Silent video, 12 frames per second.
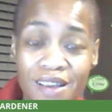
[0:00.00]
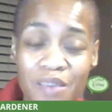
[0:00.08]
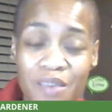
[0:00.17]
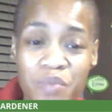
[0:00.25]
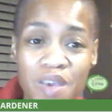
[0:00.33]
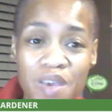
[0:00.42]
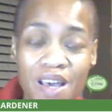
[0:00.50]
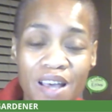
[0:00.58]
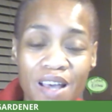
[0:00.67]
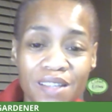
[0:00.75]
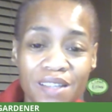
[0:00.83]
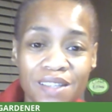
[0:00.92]

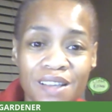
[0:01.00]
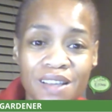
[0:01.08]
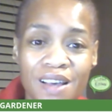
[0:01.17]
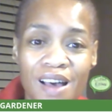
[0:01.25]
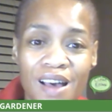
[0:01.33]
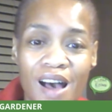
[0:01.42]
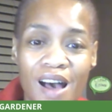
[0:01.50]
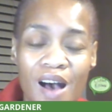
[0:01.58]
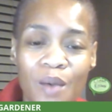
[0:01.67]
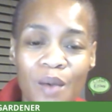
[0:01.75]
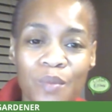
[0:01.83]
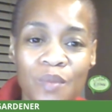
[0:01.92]
because
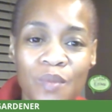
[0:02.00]
um,